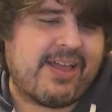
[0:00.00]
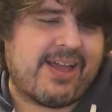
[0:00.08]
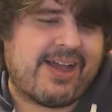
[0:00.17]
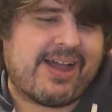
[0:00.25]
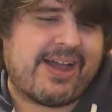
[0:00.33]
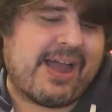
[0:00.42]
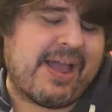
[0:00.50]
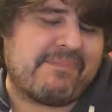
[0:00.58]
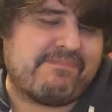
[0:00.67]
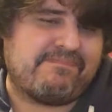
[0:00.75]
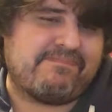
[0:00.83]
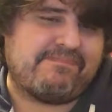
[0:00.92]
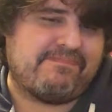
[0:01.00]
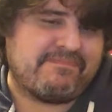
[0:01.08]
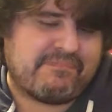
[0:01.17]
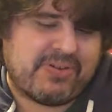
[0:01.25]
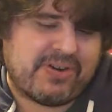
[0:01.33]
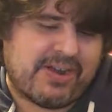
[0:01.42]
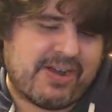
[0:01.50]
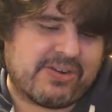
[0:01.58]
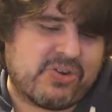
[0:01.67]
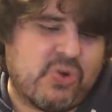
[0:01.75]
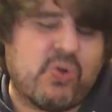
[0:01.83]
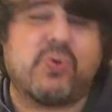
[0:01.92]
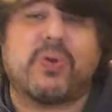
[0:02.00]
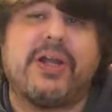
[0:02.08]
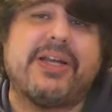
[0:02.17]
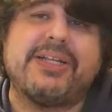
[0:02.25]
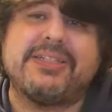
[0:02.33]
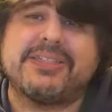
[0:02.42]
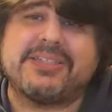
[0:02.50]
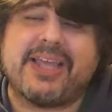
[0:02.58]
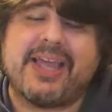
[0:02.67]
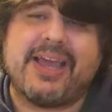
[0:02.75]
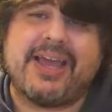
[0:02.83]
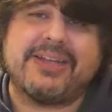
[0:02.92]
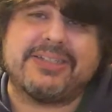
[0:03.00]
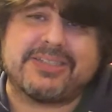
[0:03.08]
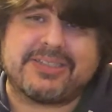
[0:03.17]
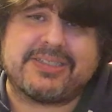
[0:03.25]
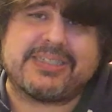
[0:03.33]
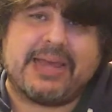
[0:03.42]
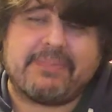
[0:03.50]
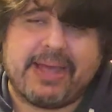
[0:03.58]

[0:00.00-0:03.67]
I put on Cool Runnings and just sat